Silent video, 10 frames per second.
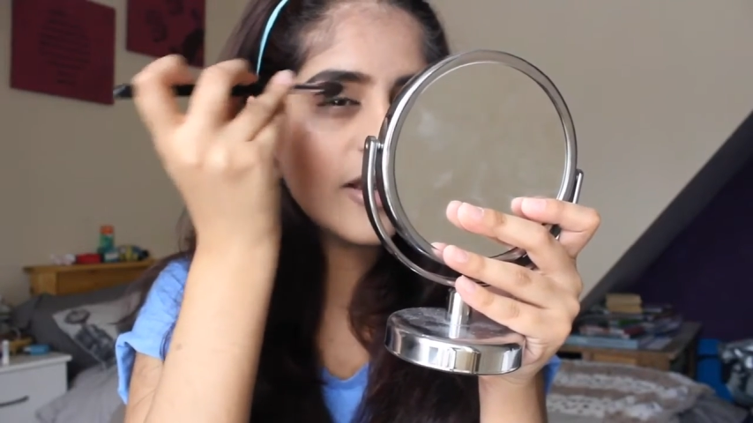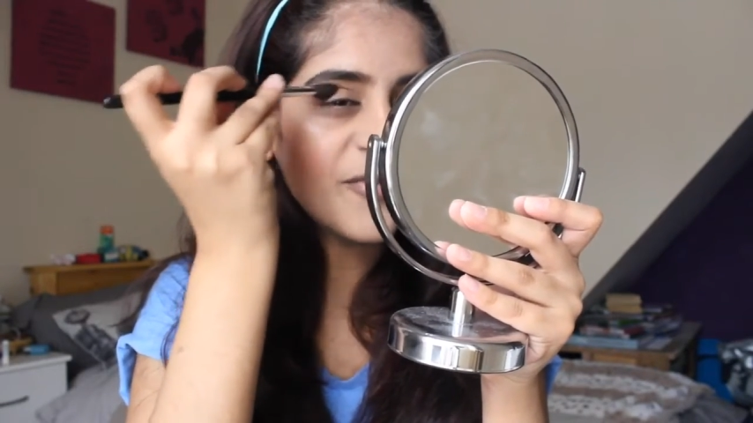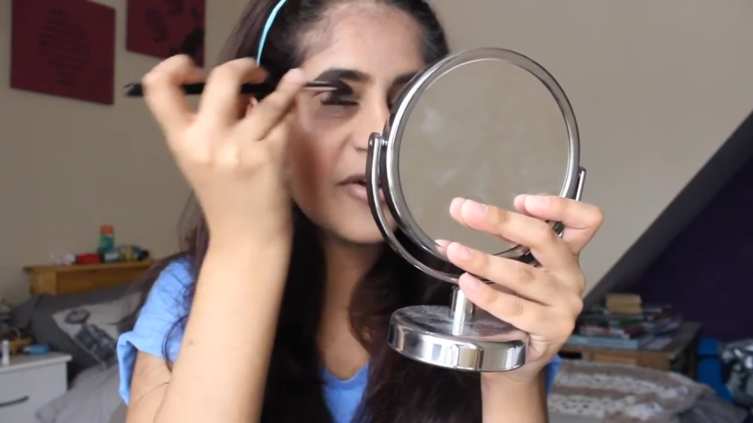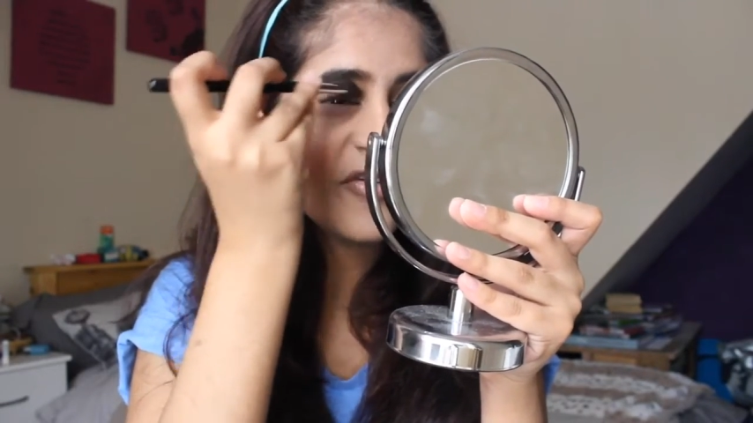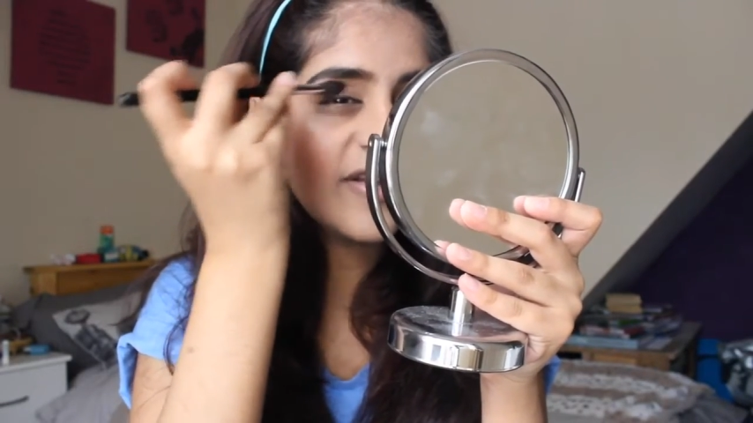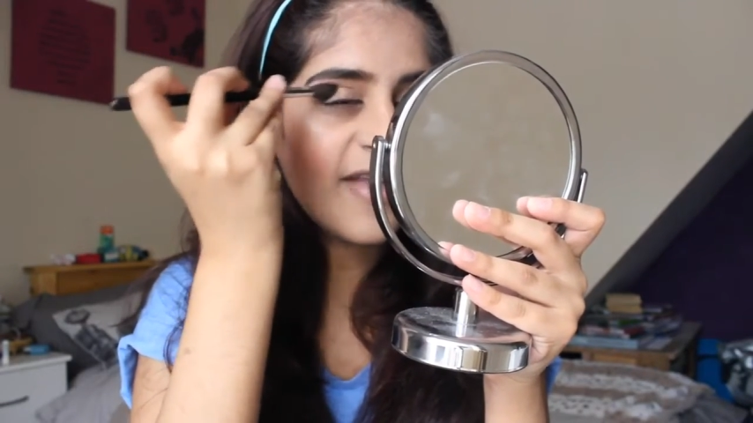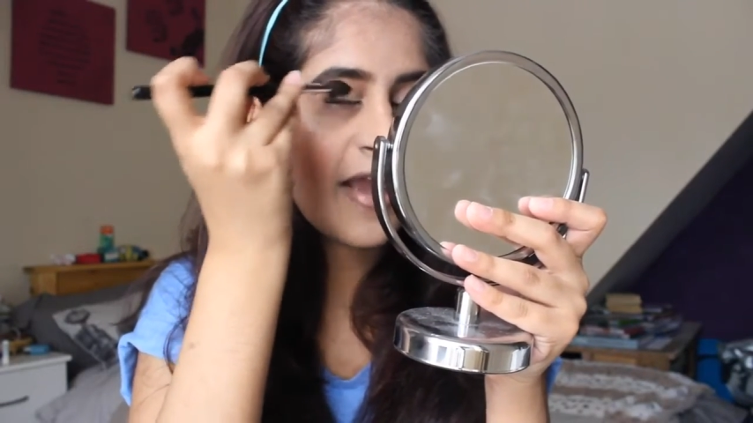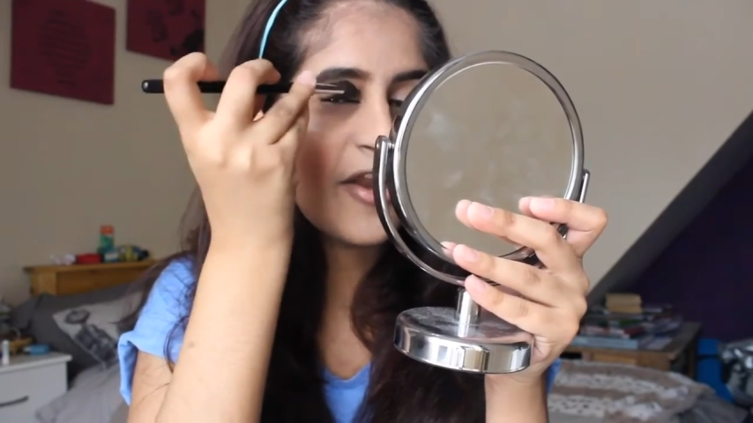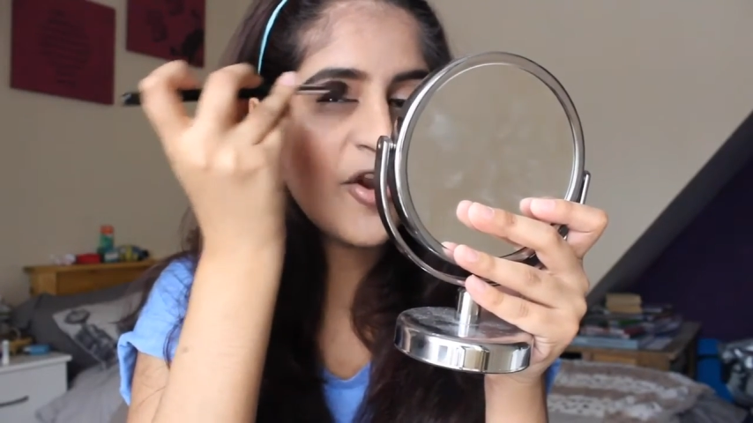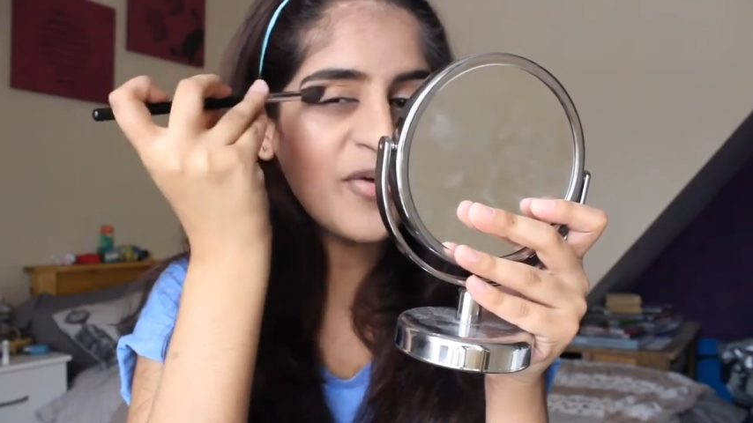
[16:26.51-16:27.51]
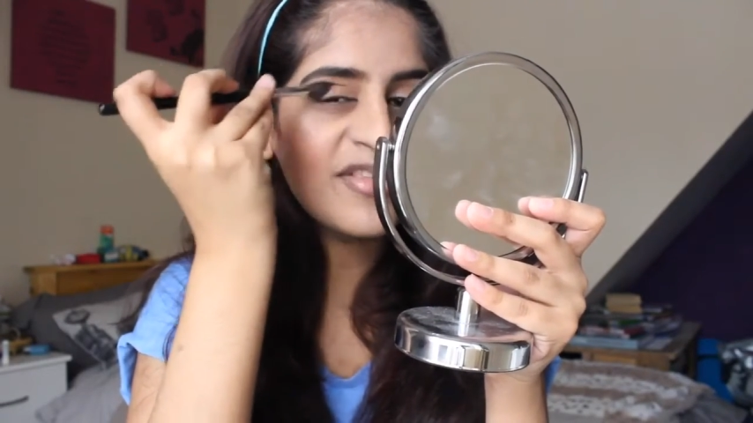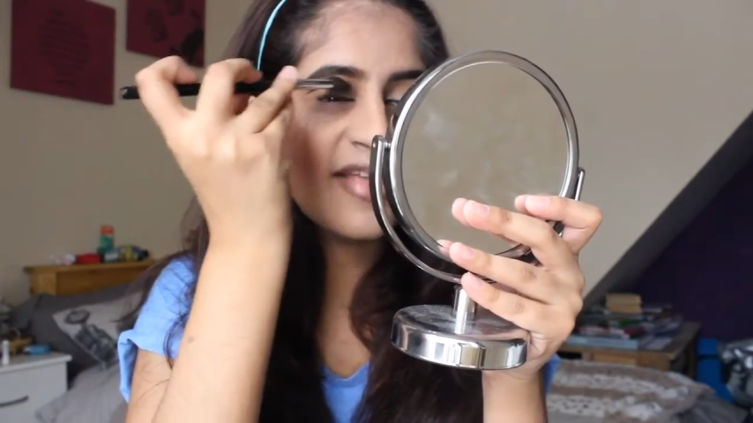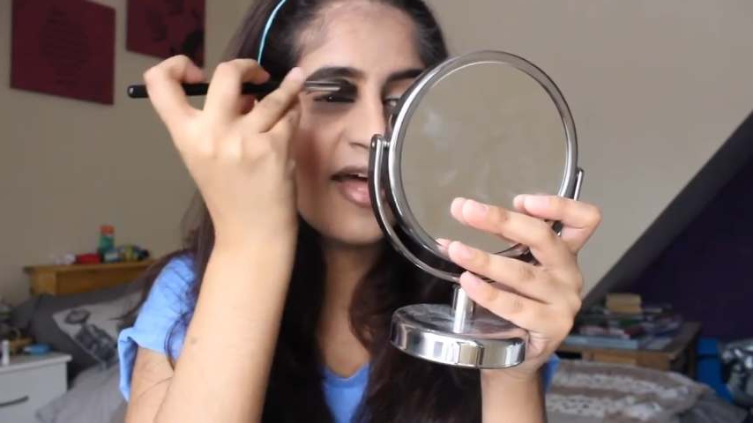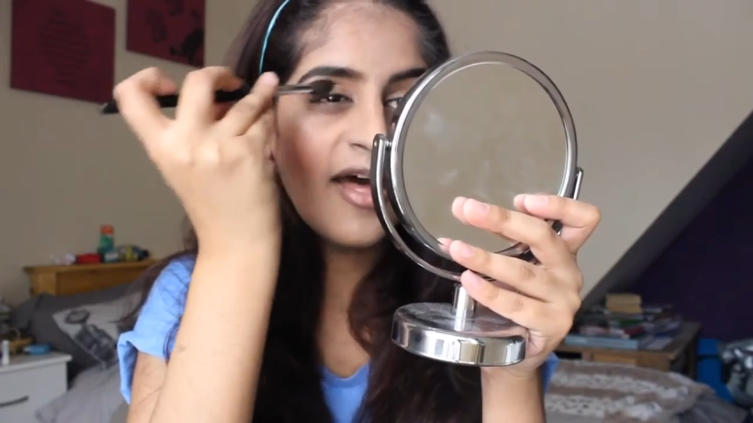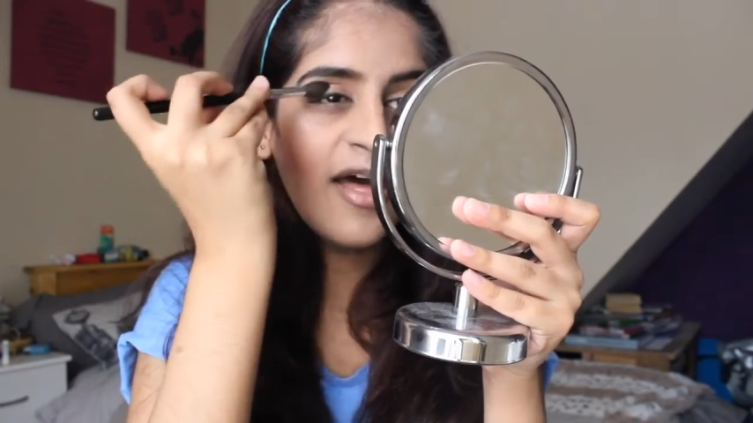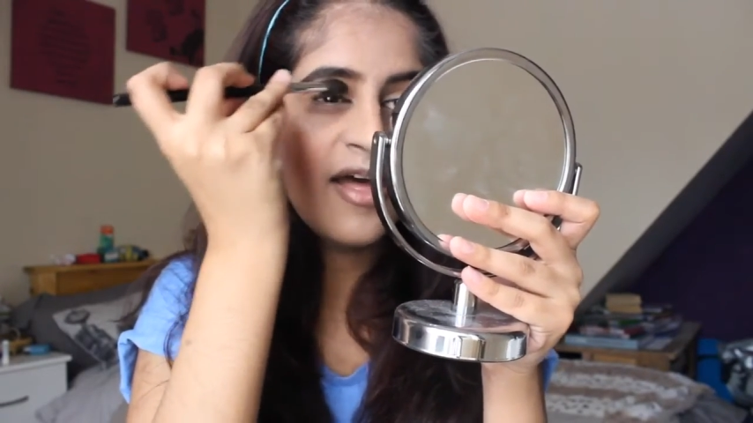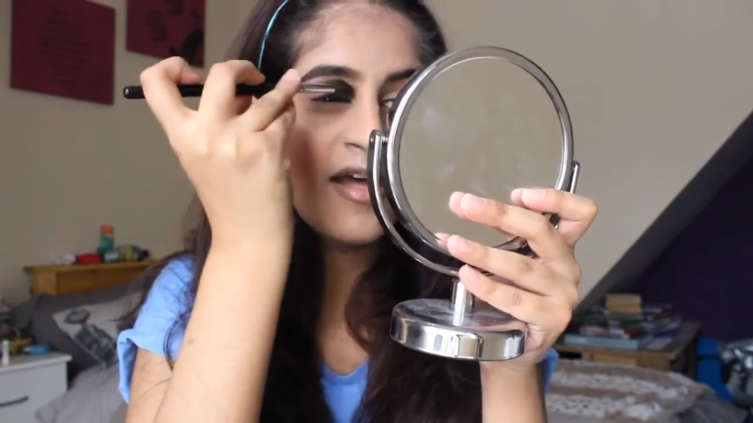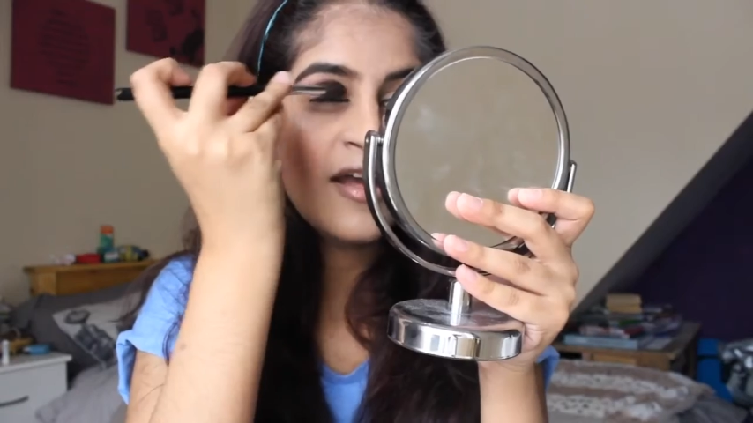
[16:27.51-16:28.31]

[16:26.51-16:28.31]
into my crease. Like I know it's there,